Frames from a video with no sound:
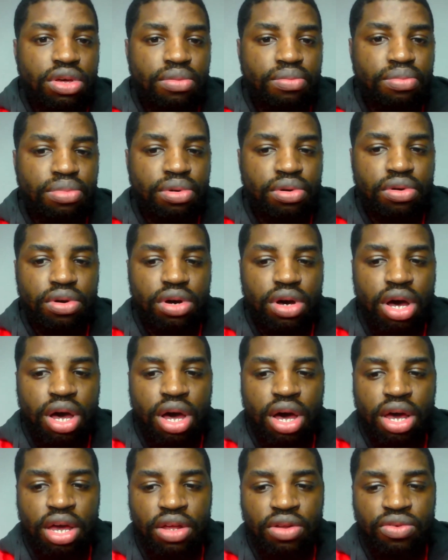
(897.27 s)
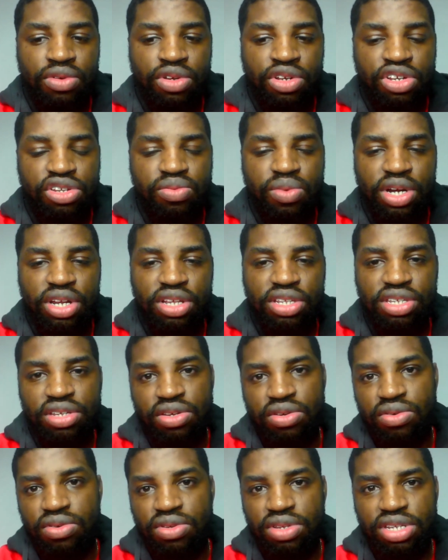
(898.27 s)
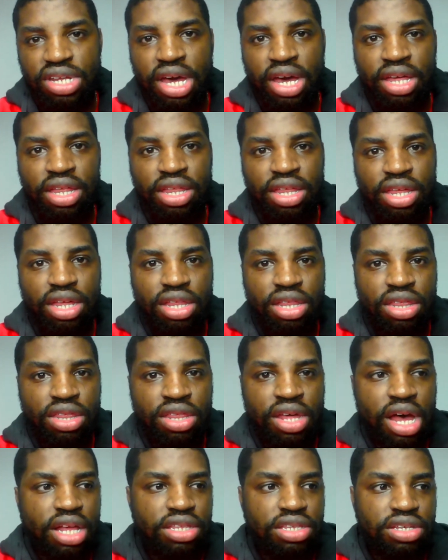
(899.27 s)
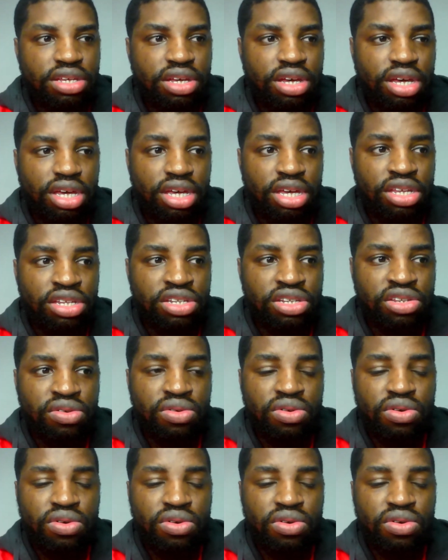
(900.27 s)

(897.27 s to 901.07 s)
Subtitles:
But I just wanted to say that he's doing